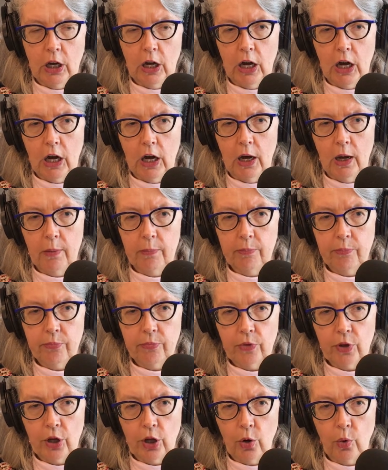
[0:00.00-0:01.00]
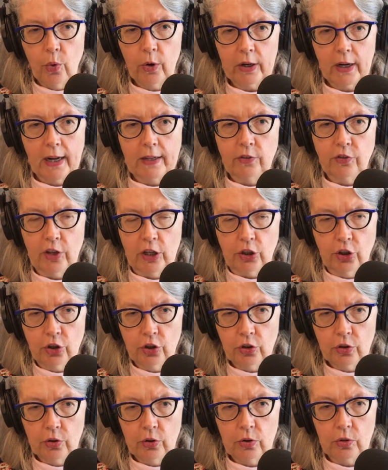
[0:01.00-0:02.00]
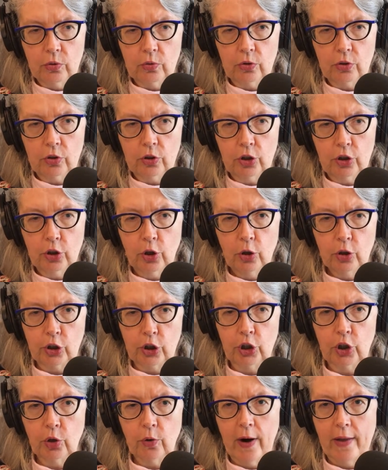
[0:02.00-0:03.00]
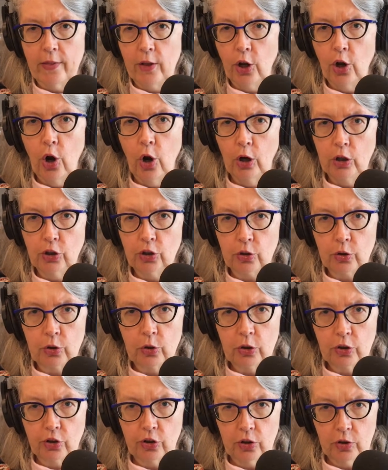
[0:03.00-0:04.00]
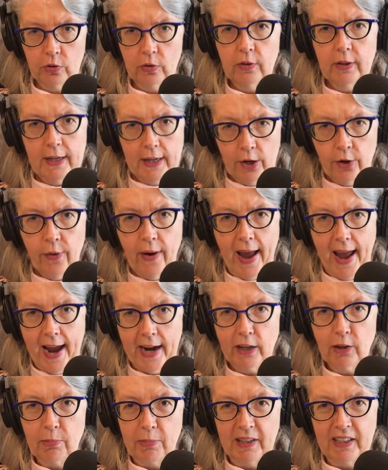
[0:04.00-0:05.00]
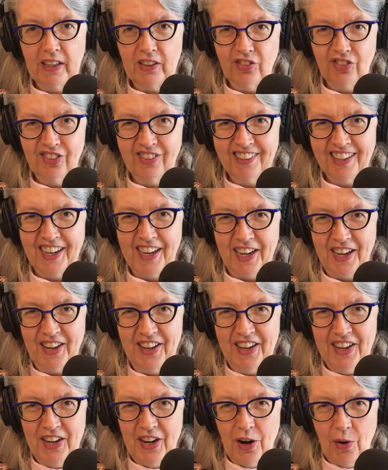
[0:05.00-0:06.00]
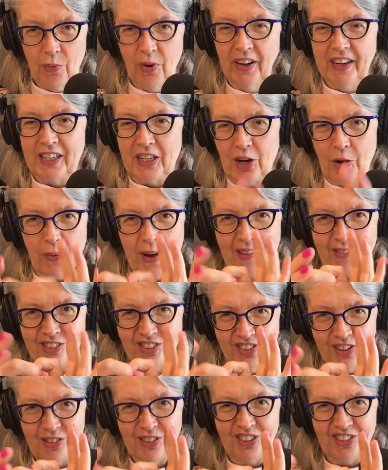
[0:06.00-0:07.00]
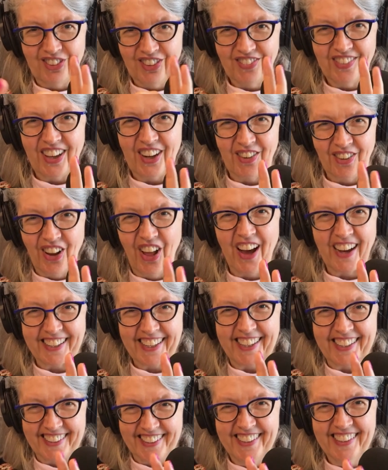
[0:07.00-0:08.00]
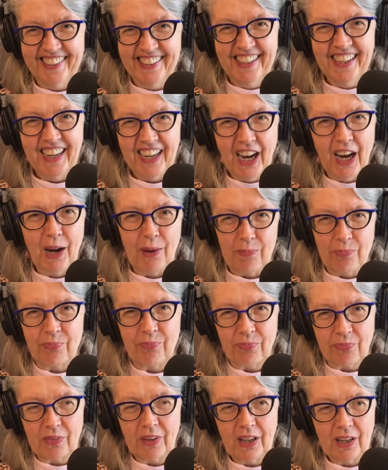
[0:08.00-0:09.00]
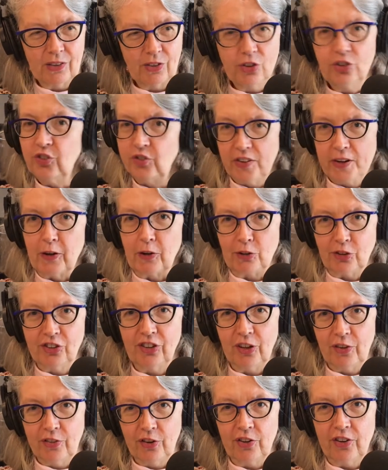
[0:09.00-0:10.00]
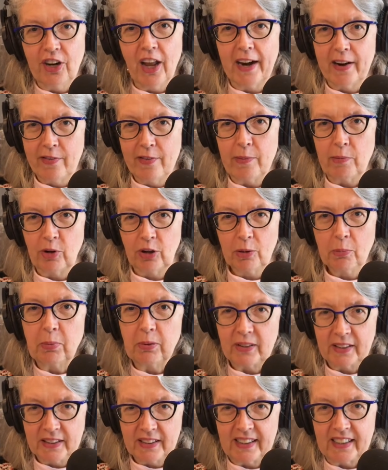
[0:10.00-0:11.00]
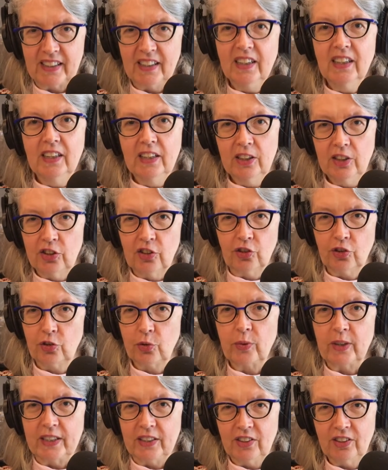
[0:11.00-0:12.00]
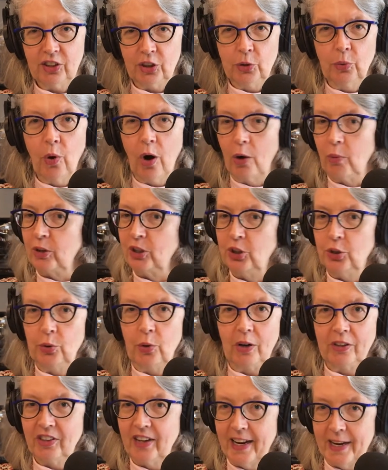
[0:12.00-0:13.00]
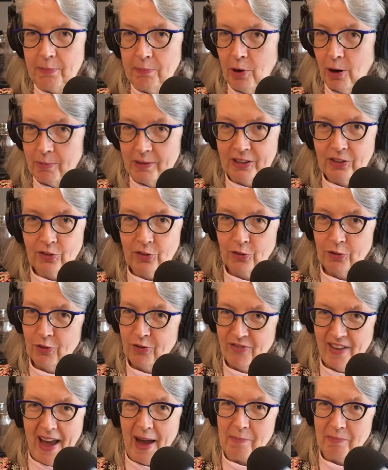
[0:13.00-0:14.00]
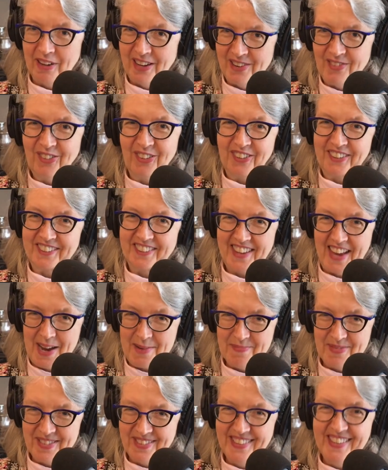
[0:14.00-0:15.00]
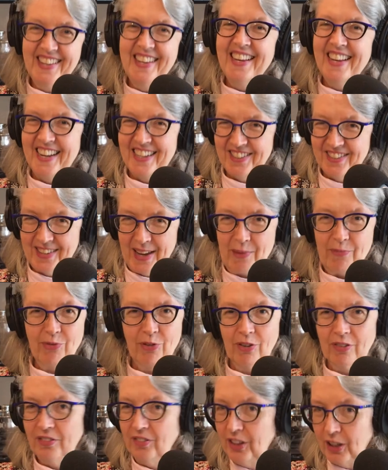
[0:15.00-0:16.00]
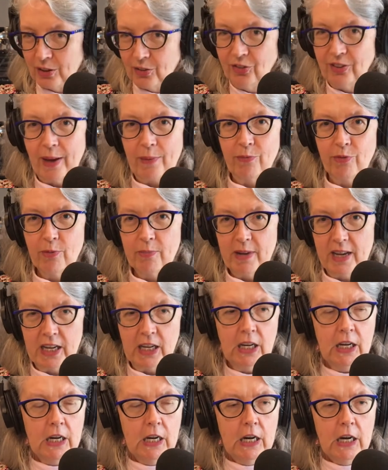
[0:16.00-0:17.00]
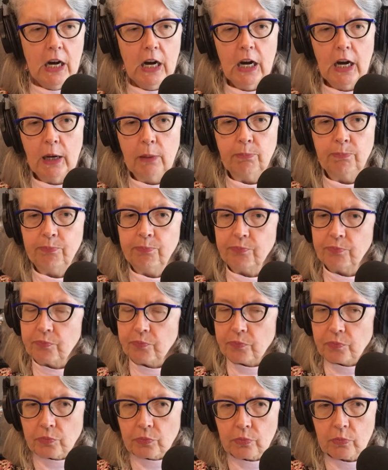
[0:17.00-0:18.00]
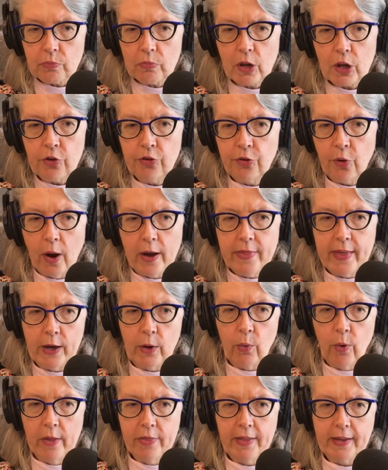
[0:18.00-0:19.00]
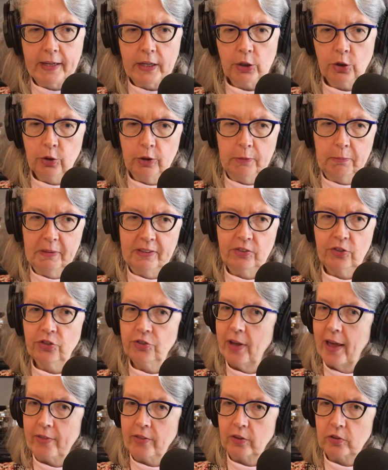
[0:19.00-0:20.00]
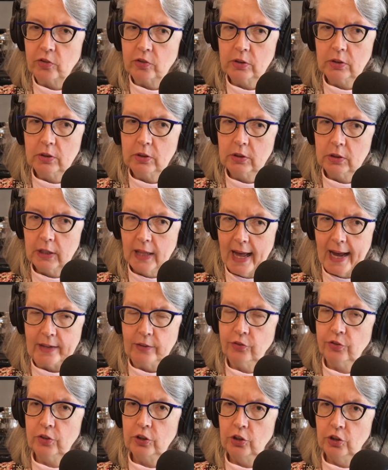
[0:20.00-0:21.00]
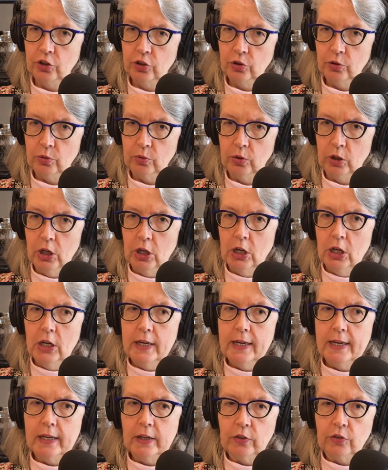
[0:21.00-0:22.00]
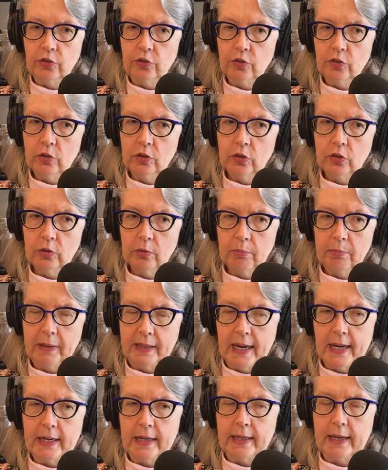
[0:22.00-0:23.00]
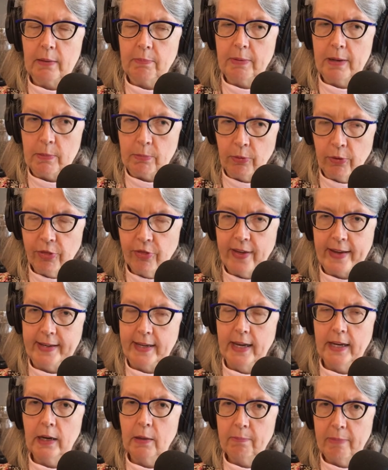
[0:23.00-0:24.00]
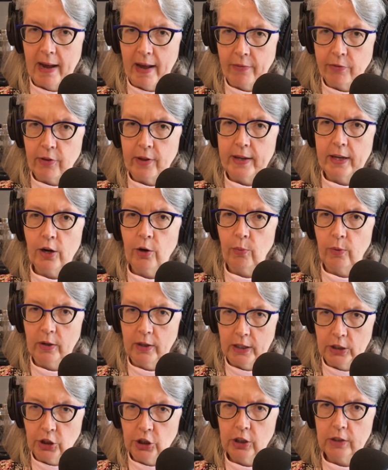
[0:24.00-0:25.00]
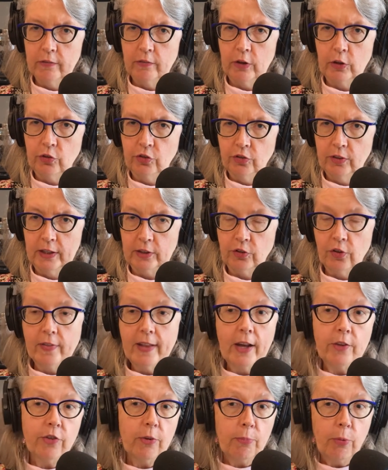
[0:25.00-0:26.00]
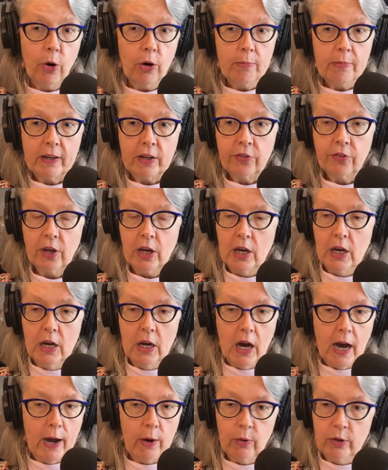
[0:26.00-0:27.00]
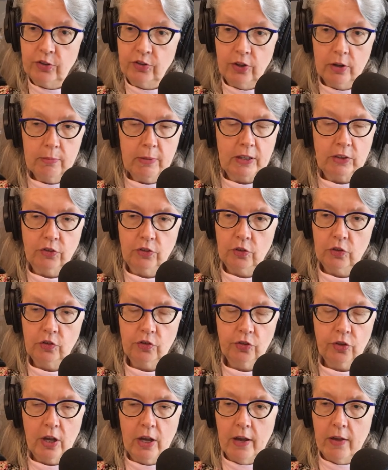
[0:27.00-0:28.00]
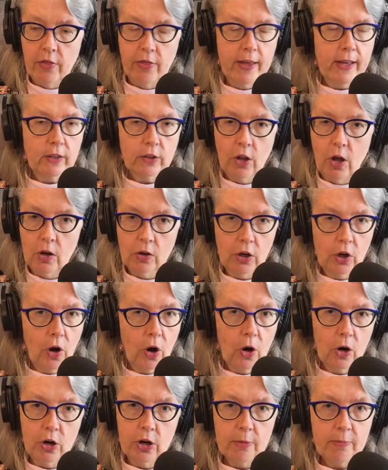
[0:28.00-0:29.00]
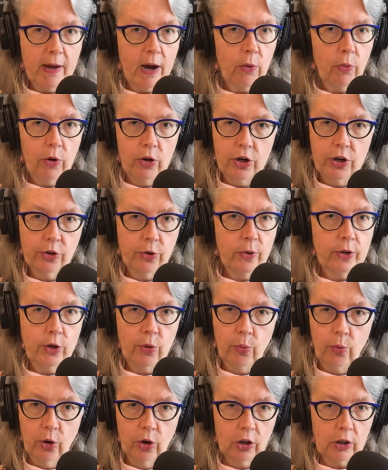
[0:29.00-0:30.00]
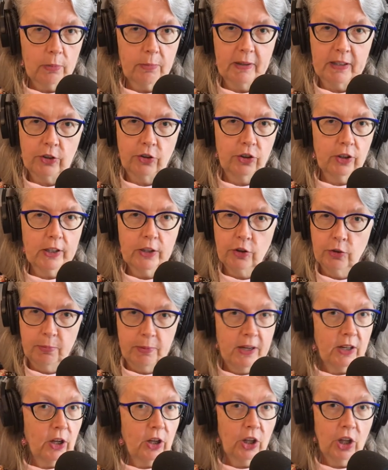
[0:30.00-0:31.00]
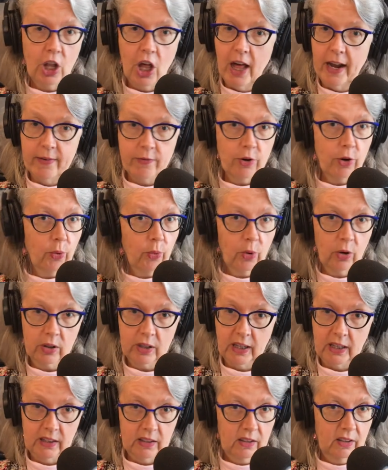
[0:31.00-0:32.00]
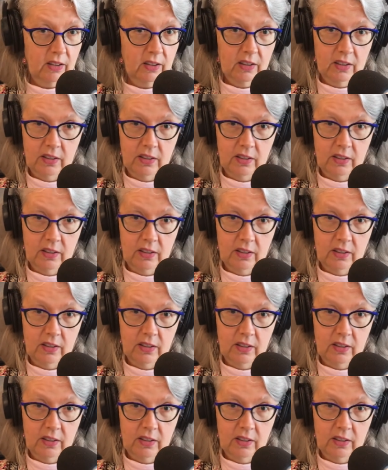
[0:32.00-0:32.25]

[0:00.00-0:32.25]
um, organizational culture and the larger culture interact because uh, really, you know, we have a series of interlocking yeah. um, uh, spheres here. none of them are completely discrete. You are what you are today in part because of your family, for example. Yeah. And same for, you know, same for me. Um, so I think one thing a good business ethics class can do is begin to get people thinking about the interrelation of those things. And that's important because I always tell my students think long and hard about where you're going to work because you're going to spend a lot of your working